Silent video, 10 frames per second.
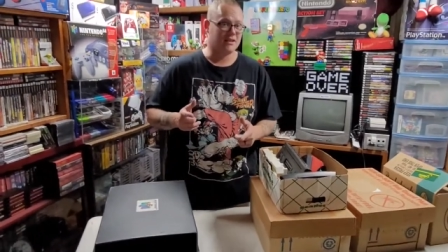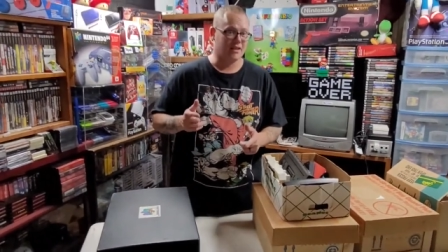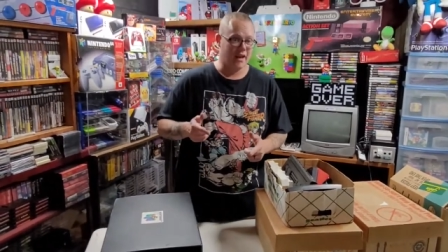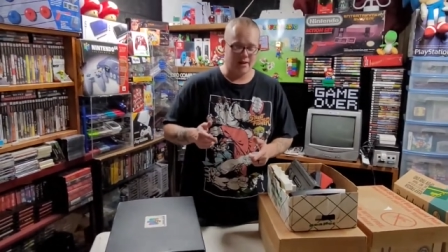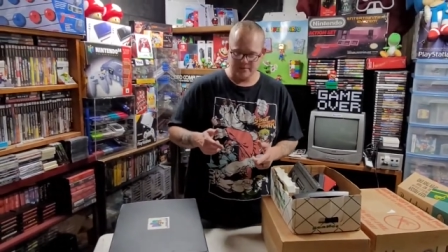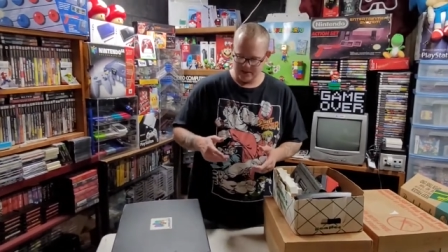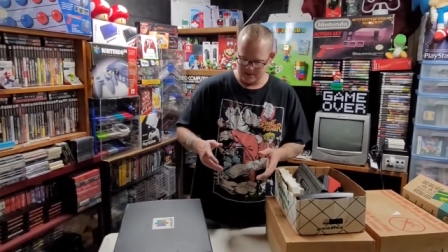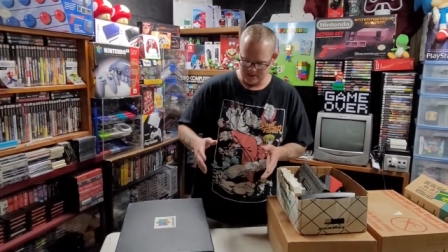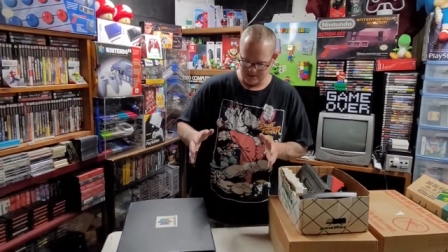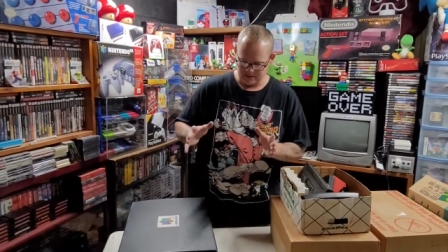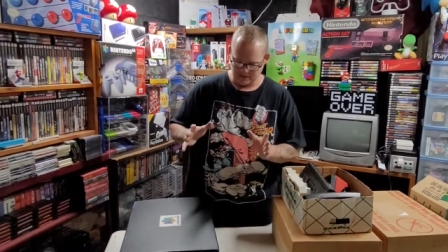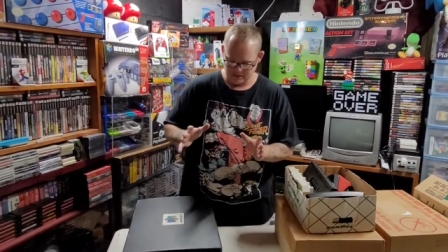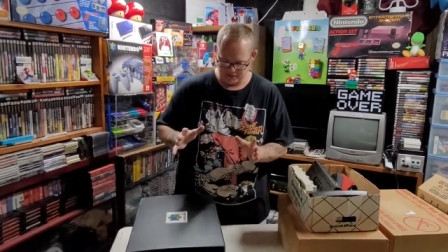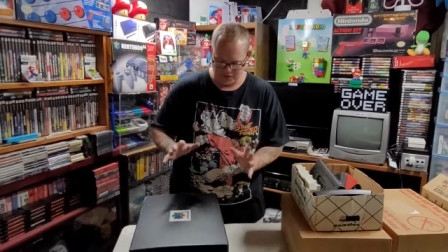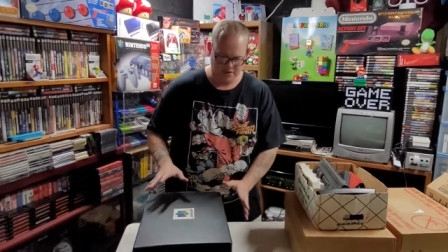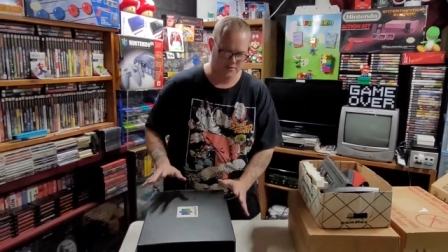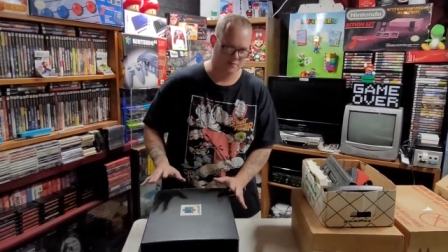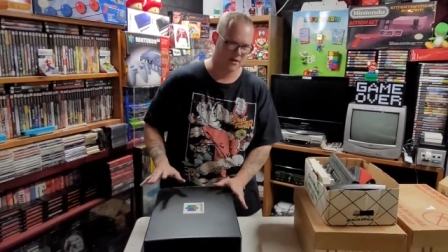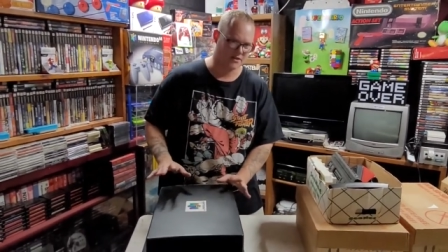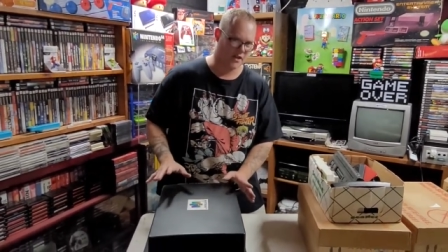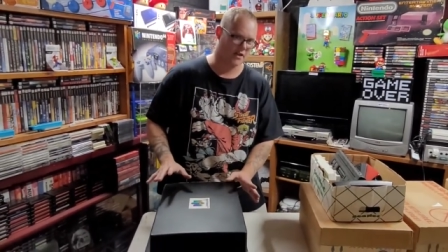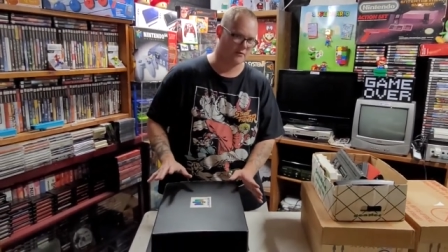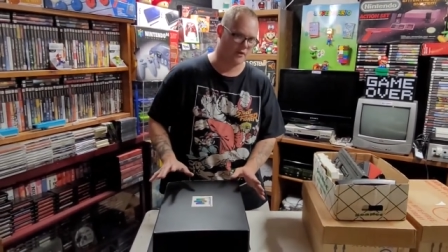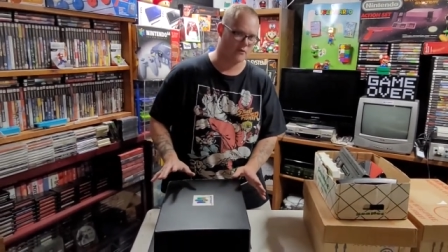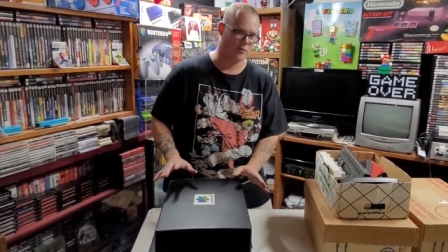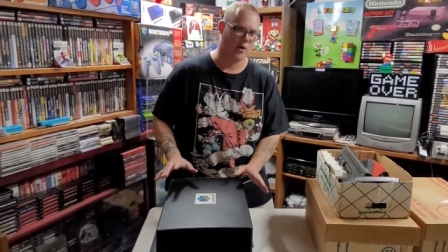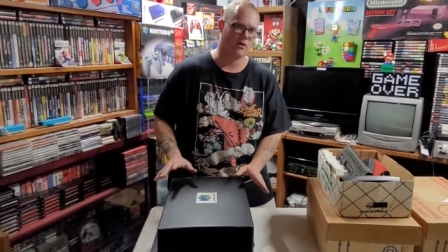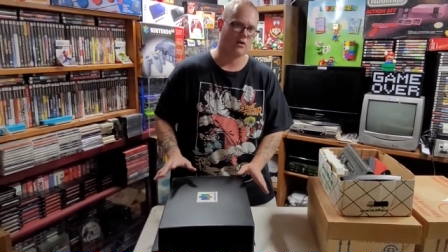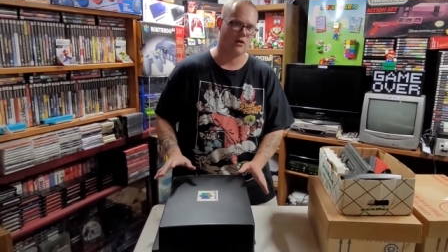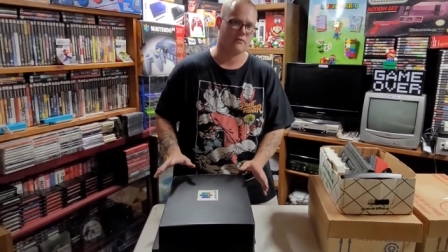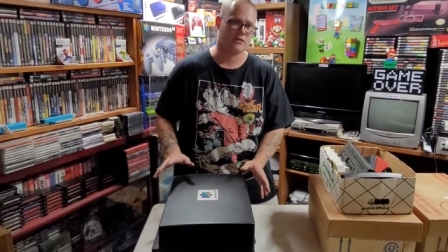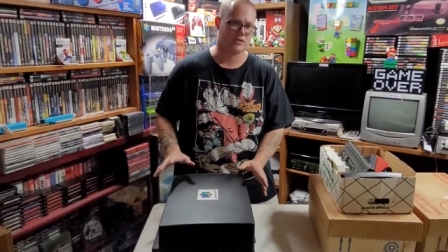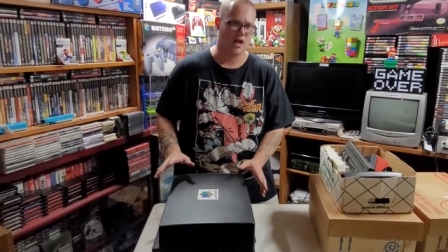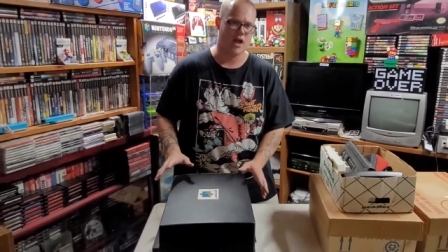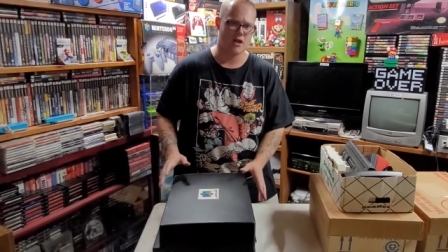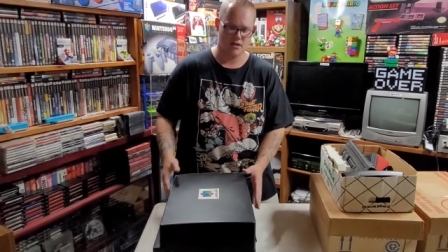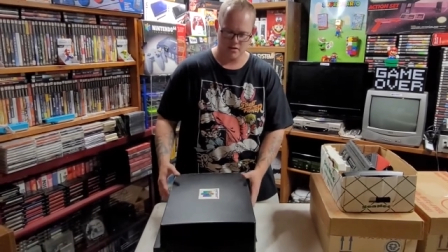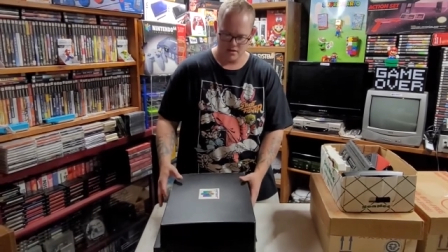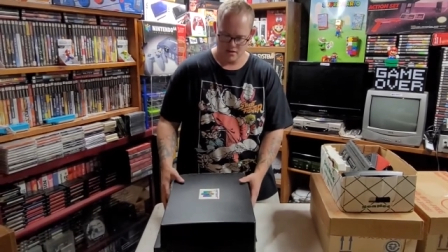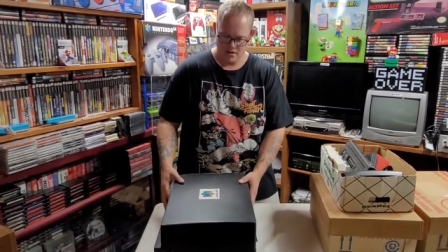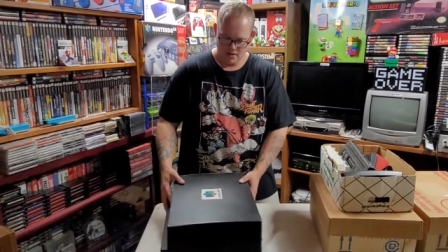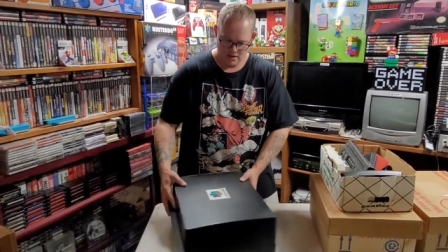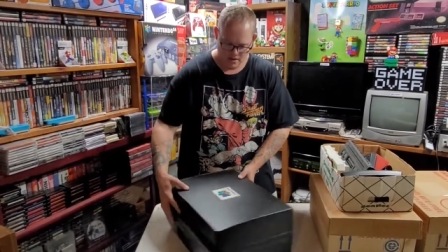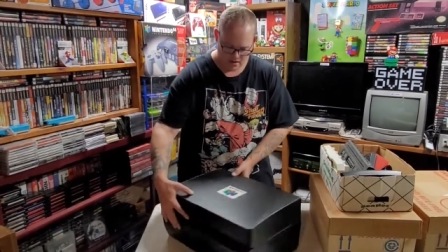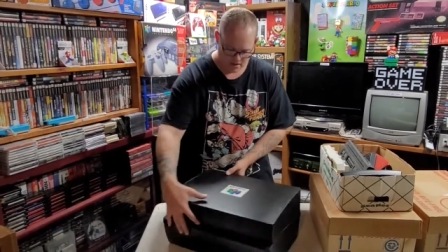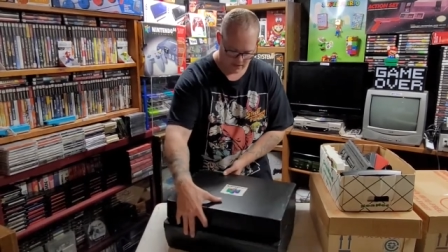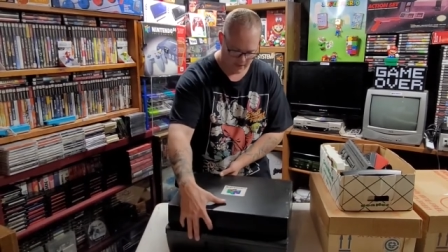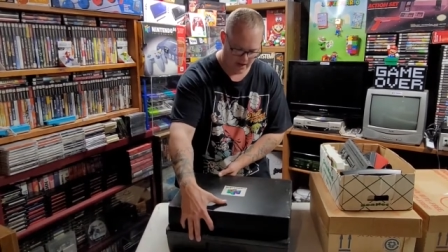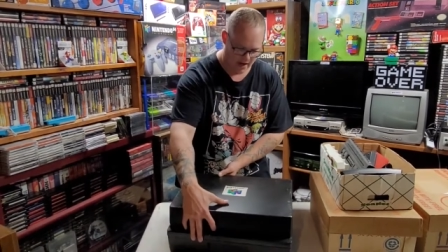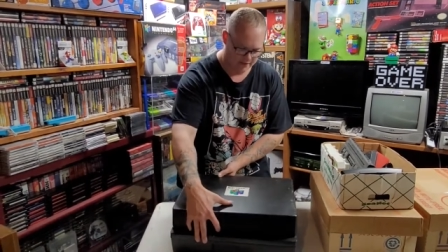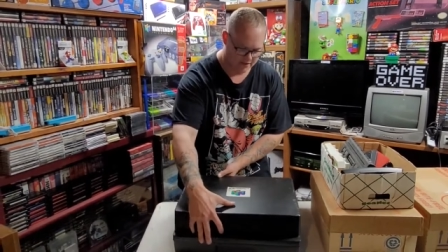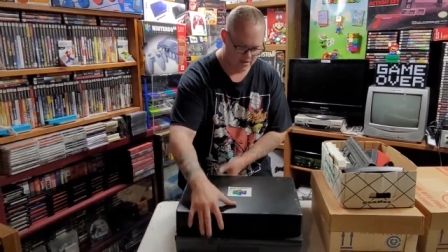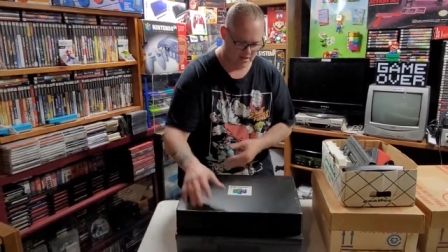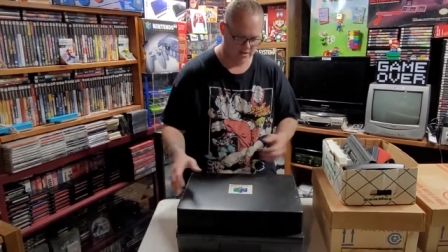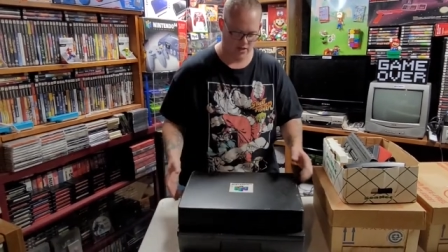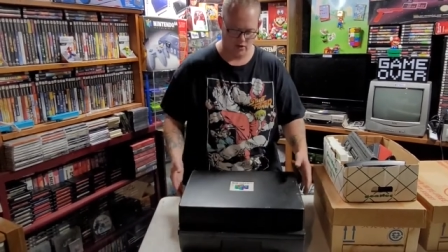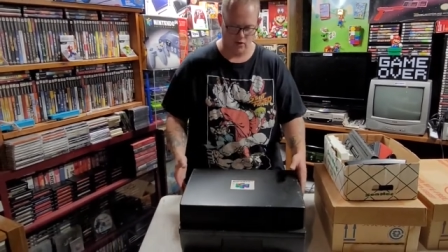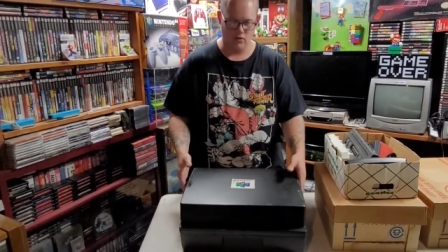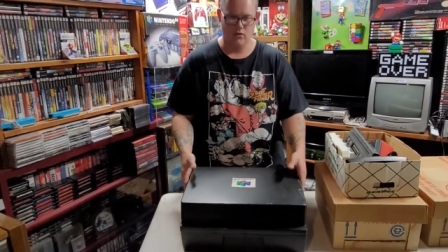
games, this was my second favorite part of this lot. We have the Nintendo